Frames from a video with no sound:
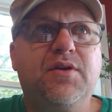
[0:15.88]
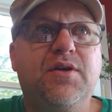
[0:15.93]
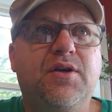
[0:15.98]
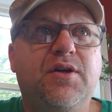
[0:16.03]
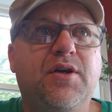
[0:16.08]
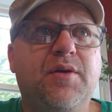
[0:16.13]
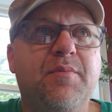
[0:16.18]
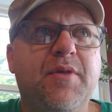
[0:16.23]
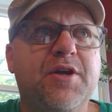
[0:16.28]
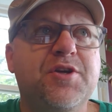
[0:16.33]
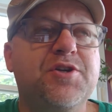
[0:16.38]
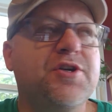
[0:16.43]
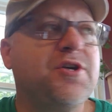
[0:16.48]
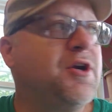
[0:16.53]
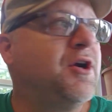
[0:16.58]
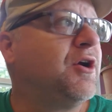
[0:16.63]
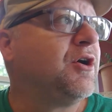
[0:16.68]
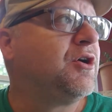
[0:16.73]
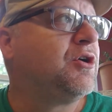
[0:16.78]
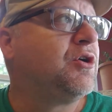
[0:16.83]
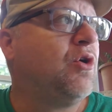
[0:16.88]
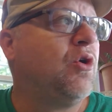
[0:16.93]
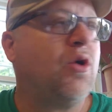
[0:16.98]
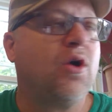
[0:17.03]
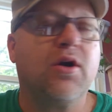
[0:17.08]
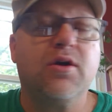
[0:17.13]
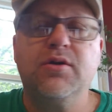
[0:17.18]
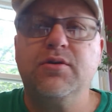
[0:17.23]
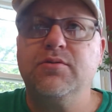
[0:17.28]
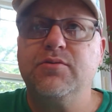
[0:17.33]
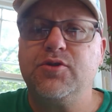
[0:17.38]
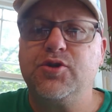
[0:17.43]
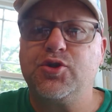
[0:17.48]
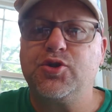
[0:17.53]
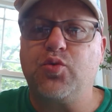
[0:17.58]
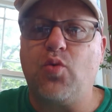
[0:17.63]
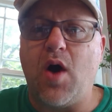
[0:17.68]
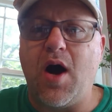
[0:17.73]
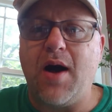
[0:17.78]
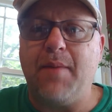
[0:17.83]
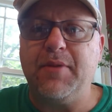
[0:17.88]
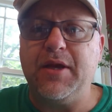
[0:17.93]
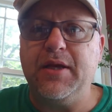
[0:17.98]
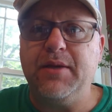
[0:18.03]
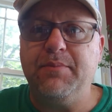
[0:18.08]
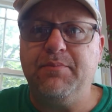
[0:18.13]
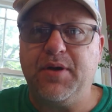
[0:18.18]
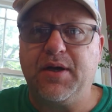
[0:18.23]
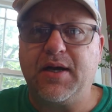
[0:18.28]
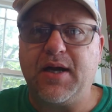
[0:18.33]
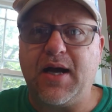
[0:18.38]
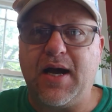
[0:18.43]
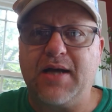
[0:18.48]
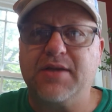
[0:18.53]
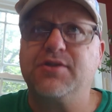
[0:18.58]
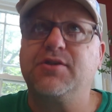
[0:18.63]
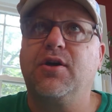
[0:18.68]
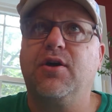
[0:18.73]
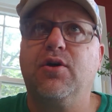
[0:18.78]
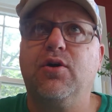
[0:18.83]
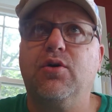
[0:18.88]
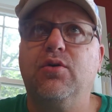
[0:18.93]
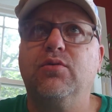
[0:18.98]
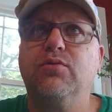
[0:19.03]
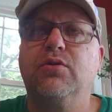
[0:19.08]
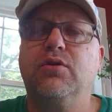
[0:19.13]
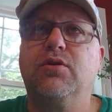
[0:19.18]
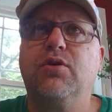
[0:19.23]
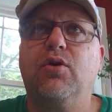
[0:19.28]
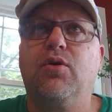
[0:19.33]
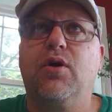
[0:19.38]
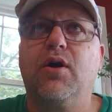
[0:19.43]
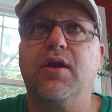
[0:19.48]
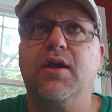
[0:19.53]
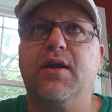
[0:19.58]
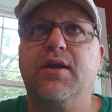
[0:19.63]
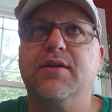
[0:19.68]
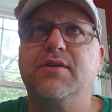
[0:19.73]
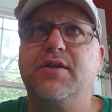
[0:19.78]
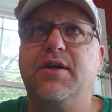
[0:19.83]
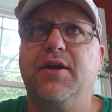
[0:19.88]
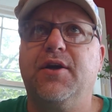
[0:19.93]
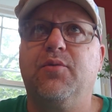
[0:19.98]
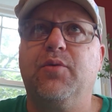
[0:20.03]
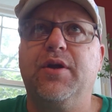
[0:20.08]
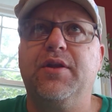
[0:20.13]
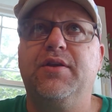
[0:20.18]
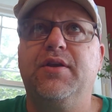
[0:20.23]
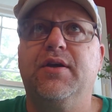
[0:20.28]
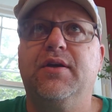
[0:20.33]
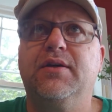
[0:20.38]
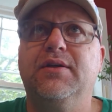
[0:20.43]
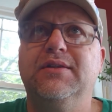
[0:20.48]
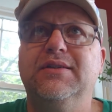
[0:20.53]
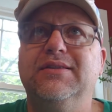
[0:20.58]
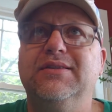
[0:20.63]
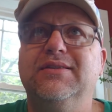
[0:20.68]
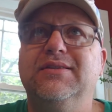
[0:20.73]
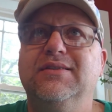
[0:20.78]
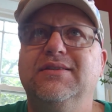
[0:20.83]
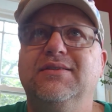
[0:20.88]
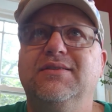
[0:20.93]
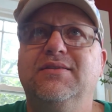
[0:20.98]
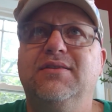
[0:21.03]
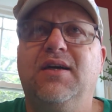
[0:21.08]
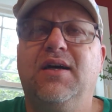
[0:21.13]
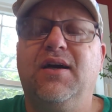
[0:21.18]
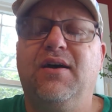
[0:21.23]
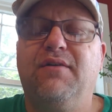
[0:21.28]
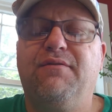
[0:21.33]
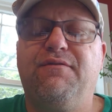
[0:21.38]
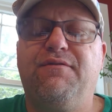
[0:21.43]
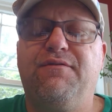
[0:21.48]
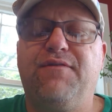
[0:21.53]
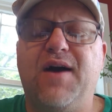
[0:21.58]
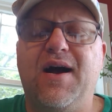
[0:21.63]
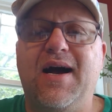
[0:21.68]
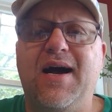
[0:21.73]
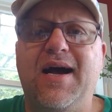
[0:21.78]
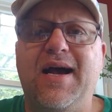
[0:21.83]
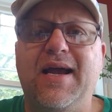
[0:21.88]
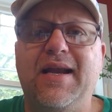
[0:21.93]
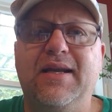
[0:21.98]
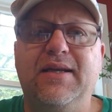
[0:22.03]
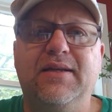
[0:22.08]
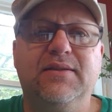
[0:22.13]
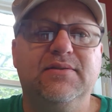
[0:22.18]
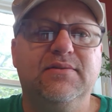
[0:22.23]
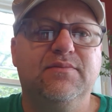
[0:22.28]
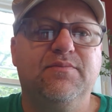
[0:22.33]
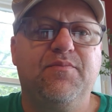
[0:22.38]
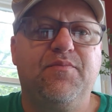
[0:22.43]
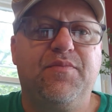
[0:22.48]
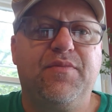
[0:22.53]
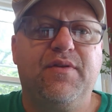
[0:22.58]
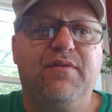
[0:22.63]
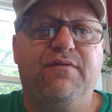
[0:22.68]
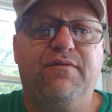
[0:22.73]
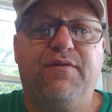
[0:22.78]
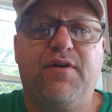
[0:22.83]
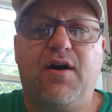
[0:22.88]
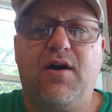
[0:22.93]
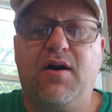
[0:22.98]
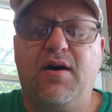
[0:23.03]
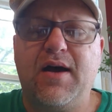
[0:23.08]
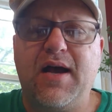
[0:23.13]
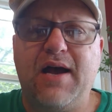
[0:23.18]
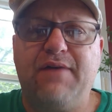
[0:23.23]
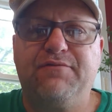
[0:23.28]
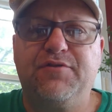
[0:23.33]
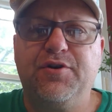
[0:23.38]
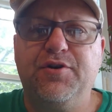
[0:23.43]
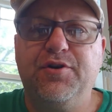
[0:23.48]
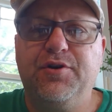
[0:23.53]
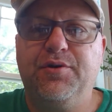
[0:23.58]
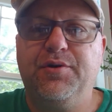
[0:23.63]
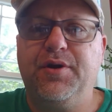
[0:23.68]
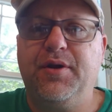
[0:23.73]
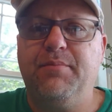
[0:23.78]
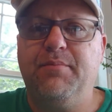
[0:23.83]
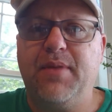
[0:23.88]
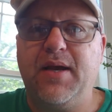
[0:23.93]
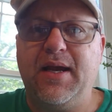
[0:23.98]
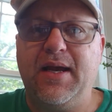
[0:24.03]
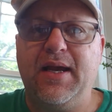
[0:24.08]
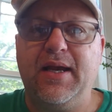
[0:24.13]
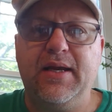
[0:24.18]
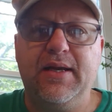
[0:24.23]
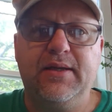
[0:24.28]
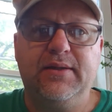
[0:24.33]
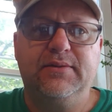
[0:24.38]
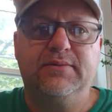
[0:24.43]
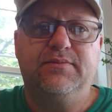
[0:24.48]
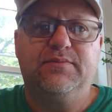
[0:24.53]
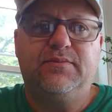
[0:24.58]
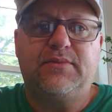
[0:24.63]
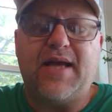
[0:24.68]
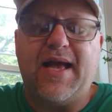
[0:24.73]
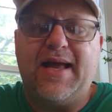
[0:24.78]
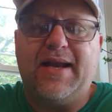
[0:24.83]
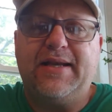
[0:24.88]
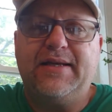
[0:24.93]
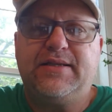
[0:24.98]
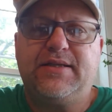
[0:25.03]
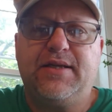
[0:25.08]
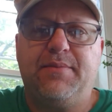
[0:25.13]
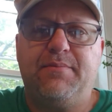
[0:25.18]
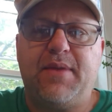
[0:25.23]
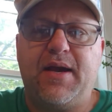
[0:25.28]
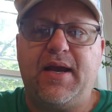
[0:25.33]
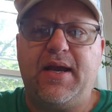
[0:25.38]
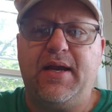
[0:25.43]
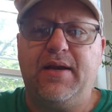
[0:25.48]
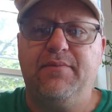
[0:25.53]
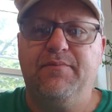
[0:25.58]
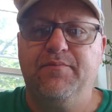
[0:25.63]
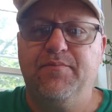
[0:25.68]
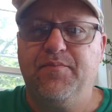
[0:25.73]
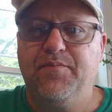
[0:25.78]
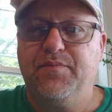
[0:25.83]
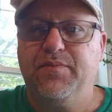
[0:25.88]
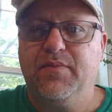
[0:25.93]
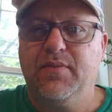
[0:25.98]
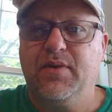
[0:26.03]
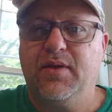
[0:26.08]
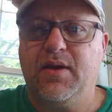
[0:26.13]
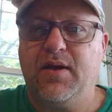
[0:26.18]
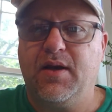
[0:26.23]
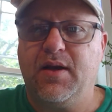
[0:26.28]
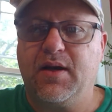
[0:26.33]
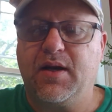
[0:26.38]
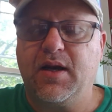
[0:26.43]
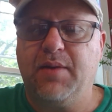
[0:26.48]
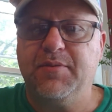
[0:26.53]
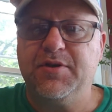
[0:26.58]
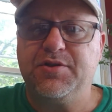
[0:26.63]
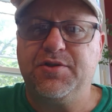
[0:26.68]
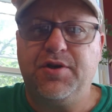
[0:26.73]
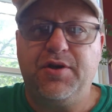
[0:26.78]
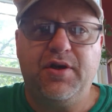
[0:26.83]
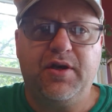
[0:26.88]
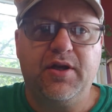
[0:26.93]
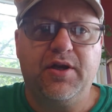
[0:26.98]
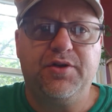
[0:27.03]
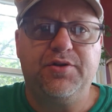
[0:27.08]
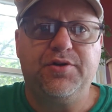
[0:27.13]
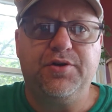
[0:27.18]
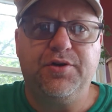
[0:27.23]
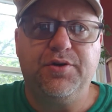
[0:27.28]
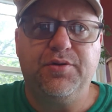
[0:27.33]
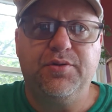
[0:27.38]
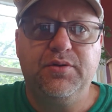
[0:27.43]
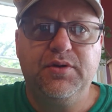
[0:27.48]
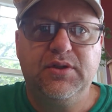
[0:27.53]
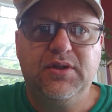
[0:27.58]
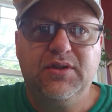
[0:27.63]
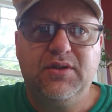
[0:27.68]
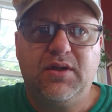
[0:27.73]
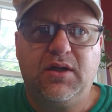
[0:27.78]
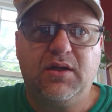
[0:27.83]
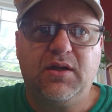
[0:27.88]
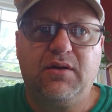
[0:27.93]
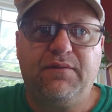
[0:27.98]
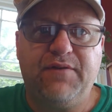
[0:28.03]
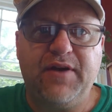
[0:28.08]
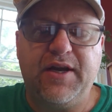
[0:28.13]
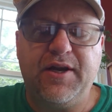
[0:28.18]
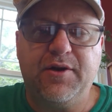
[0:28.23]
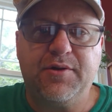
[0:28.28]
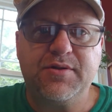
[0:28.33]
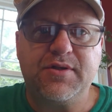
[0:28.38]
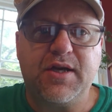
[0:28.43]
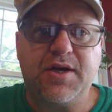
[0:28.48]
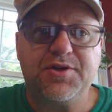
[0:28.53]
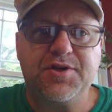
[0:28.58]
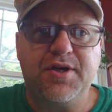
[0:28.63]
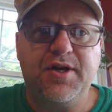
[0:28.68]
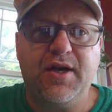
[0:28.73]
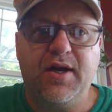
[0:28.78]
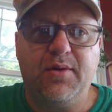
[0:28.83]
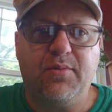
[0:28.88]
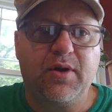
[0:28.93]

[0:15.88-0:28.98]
Commissioner Gordon Swami Picasso Gordon is here with you. Fine fall afternoon in Maine, Eddington, Maine. Coming to you, going to do a little video session here.